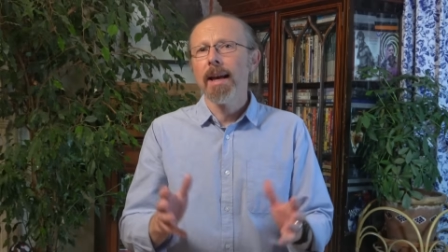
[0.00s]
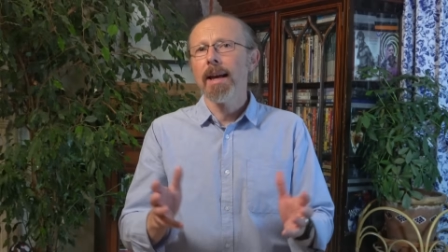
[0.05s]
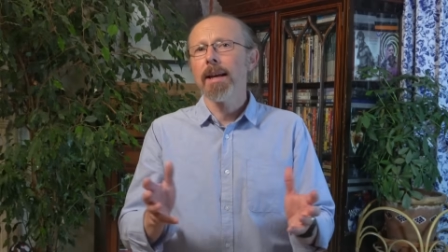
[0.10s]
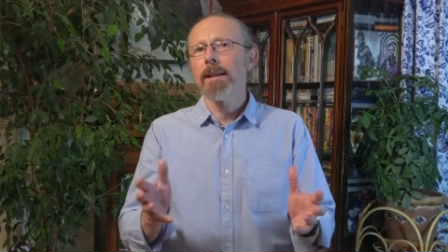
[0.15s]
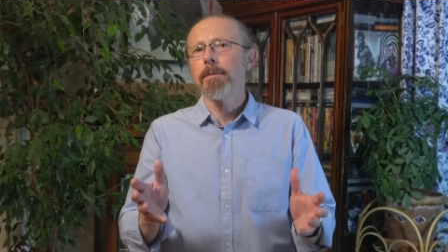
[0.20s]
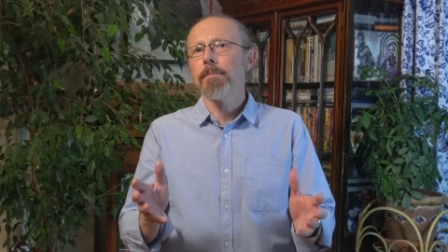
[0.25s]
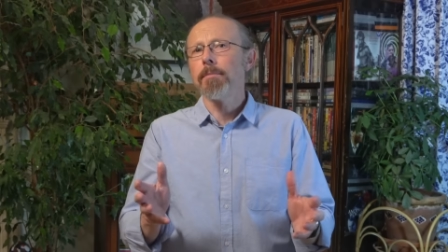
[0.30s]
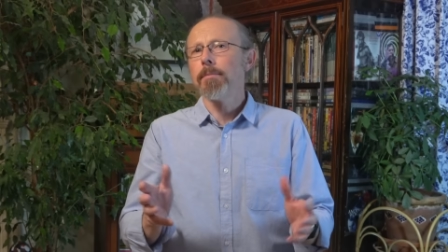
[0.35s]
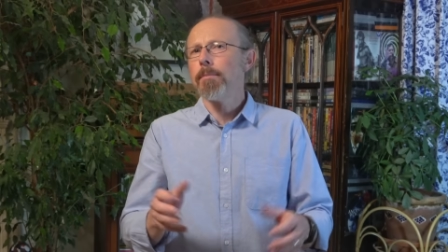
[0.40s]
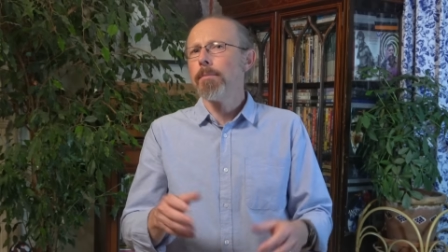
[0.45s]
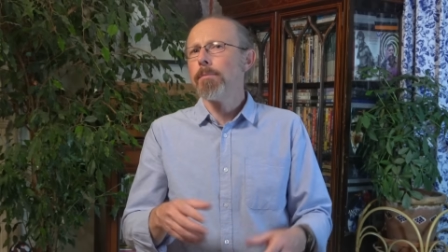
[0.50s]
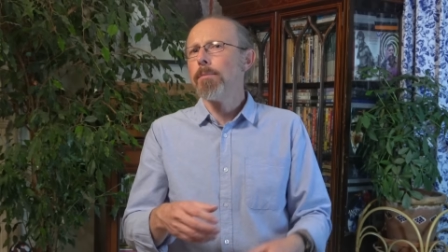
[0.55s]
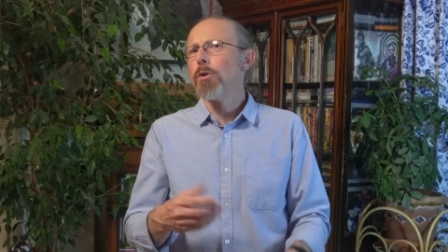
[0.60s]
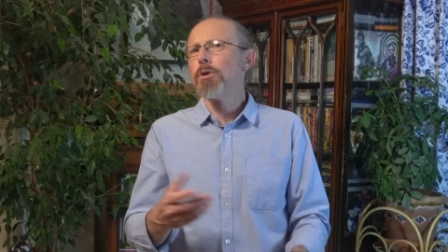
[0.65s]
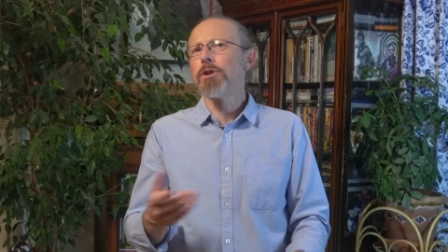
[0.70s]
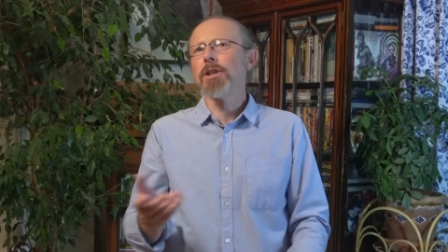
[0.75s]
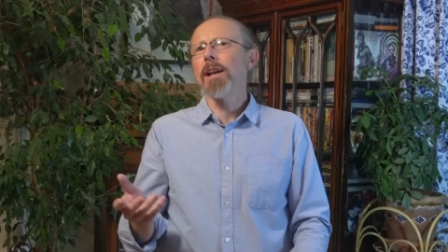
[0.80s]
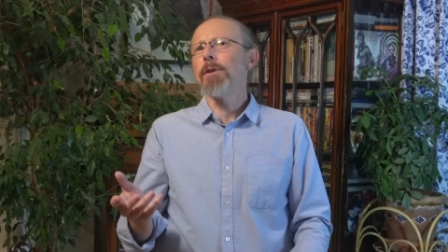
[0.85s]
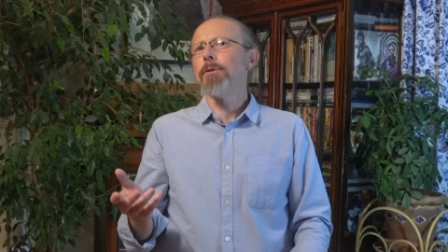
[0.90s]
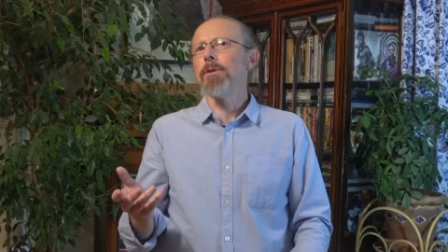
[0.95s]
And
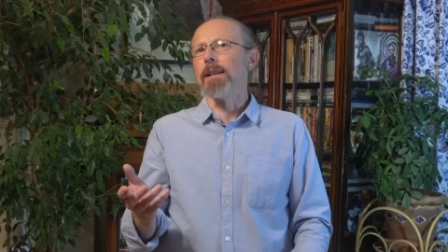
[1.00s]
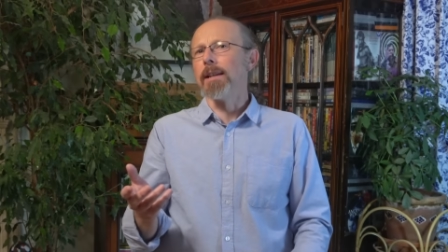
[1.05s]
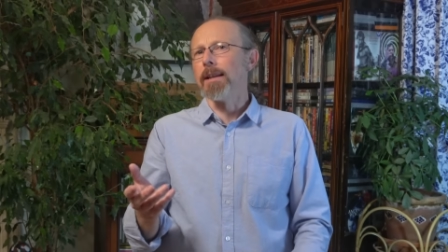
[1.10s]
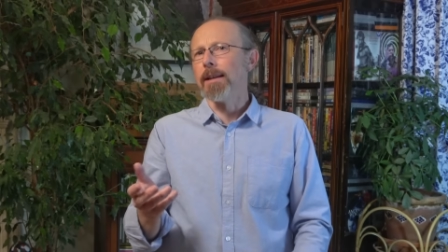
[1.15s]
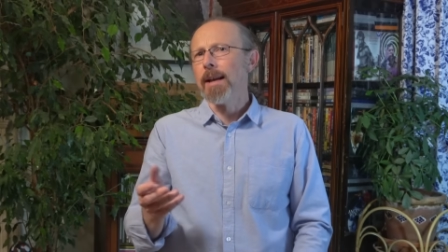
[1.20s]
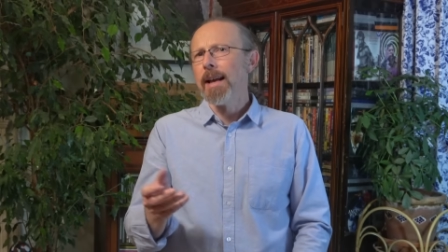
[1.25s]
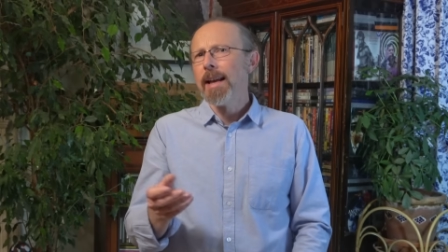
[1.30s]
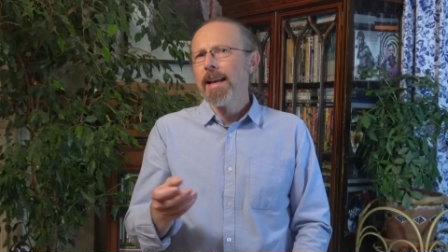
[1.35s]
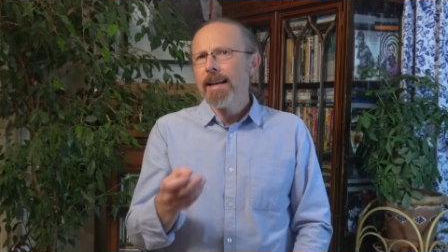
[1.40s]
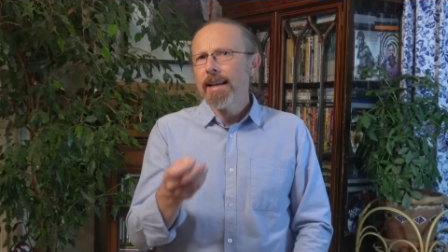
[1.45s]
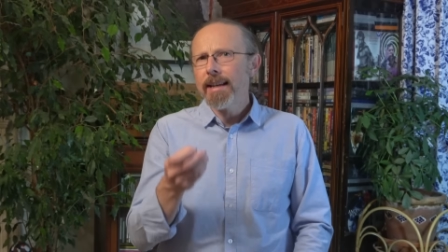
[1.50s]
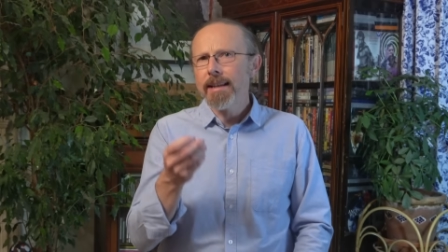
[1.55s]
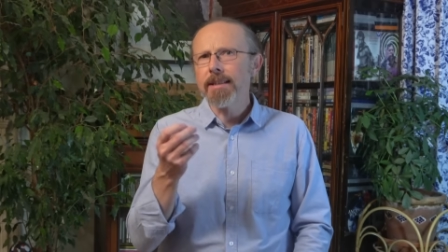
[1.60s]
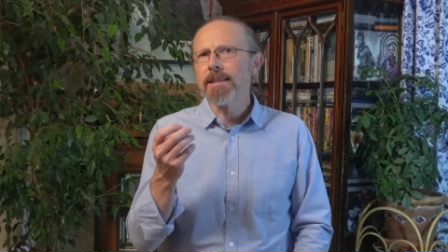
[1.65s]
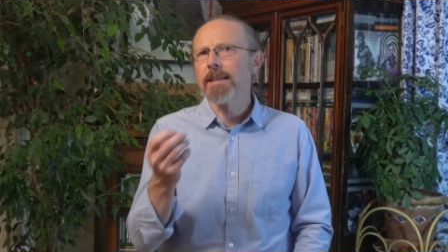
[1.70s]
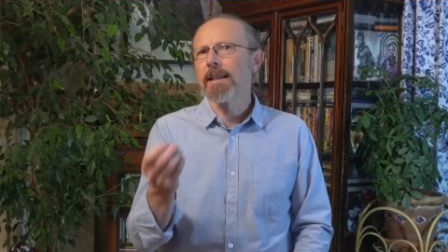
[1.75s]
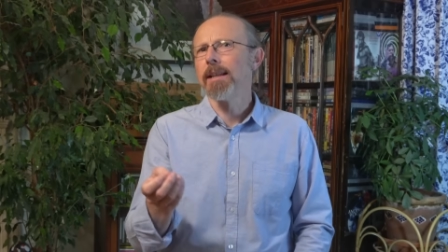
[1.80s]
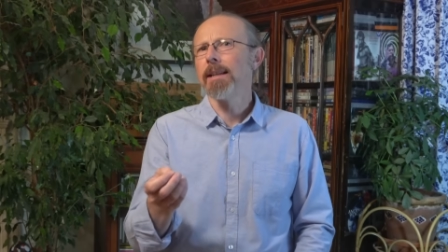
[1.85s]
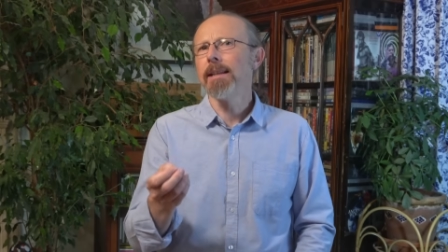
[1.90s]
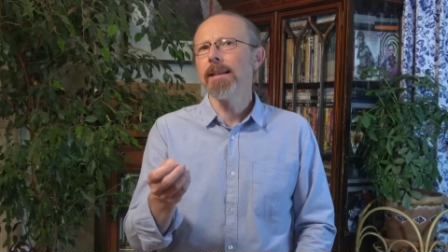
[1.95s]
more generally, it
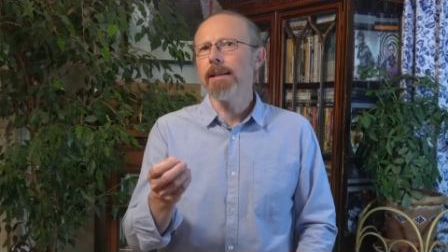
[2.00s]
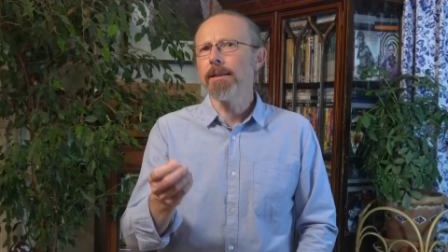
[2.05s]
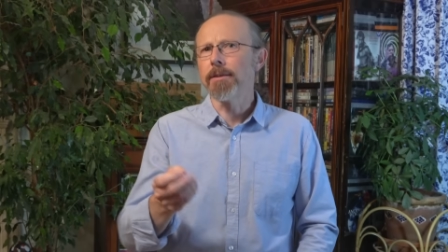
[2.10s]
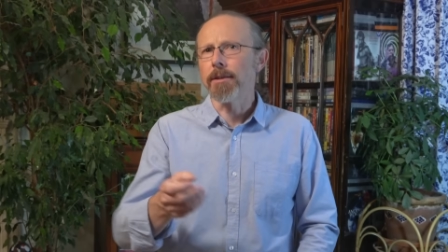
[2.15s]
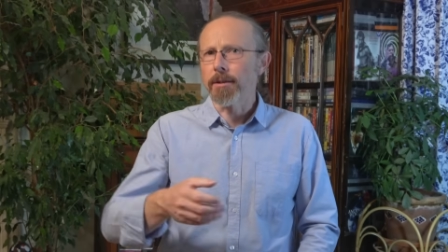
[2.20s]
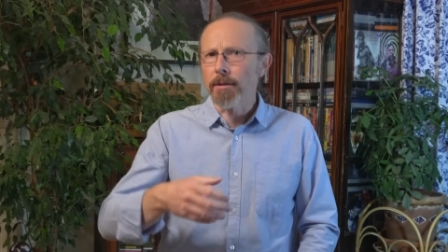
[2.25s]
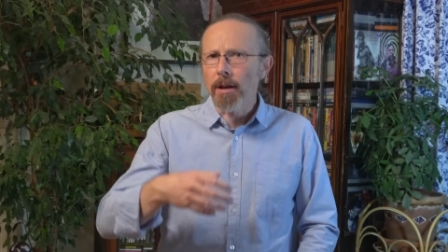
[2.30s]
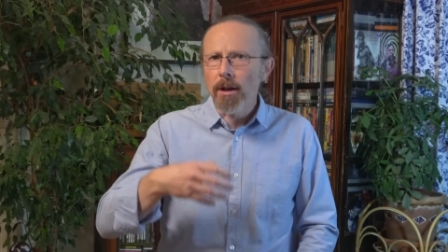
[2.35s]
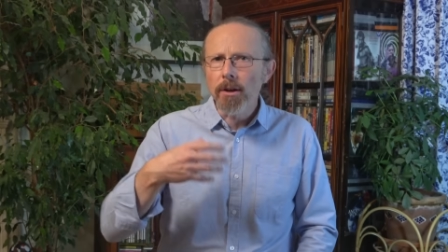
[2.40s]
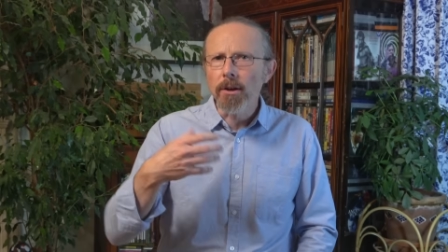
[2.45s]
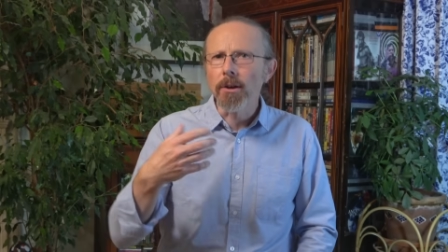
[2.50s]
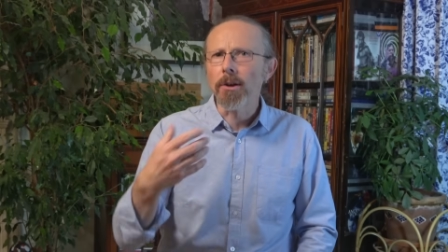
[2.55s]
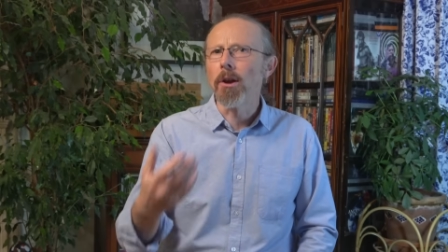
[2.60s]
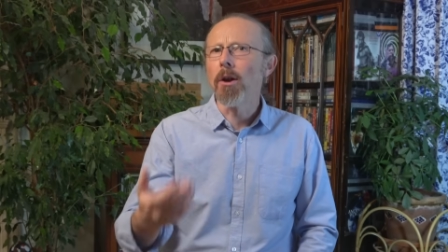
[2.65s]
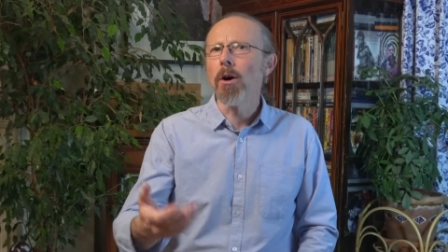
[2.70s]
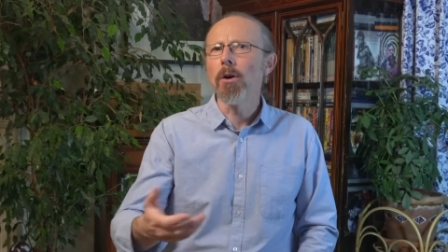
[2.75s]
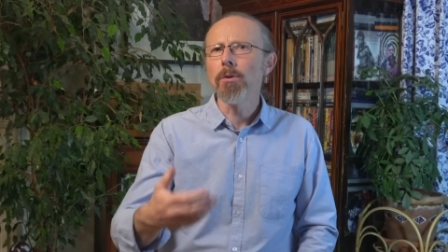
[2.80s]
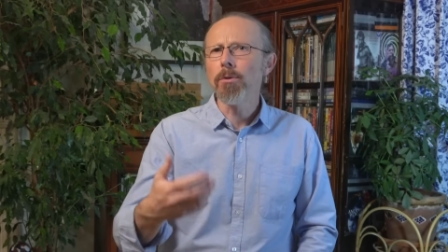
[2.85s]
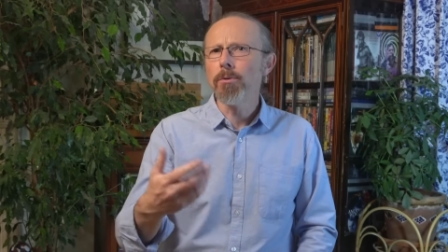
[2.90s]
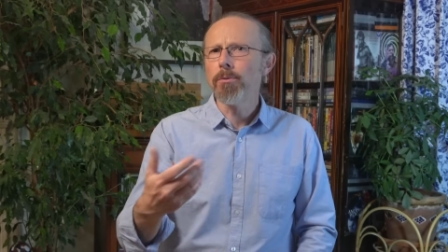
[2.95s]
is clear that
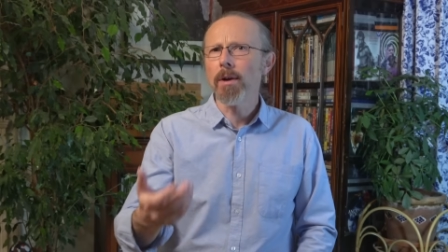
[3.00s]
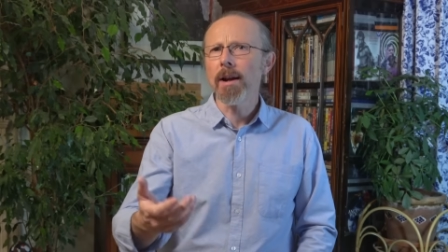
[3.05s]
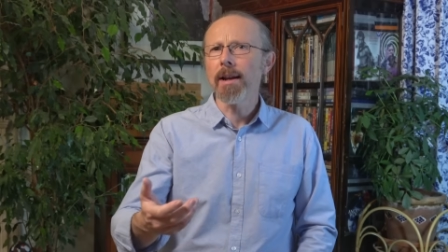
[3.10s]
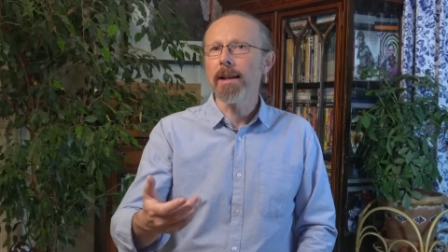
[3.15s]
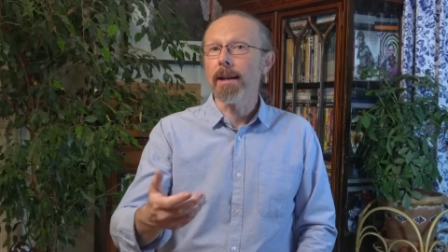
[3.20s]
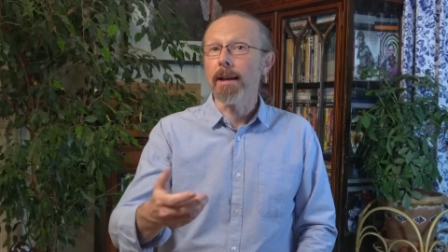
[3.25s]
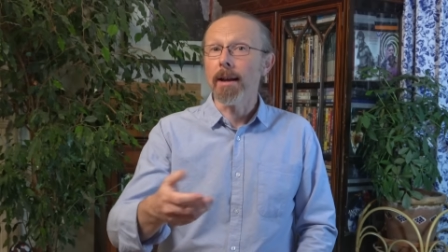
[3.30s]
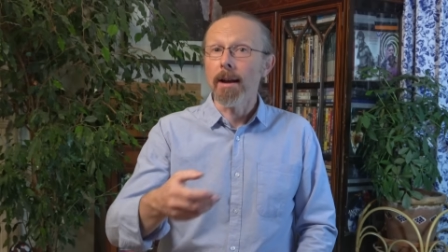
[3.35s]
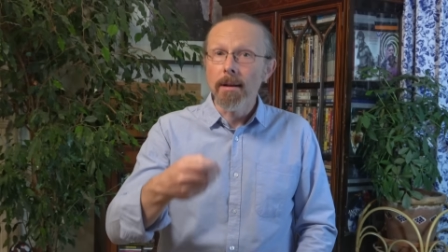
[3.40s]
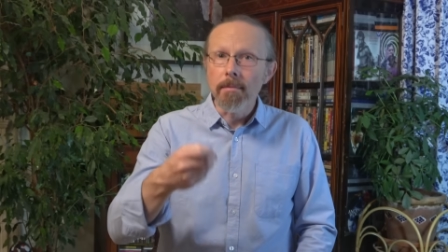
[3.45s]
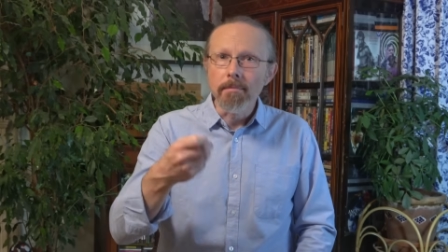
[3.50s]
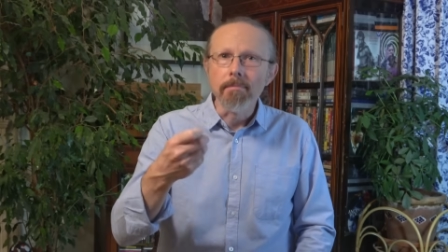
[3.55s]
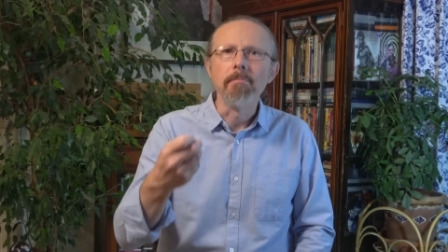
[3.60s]
long-running,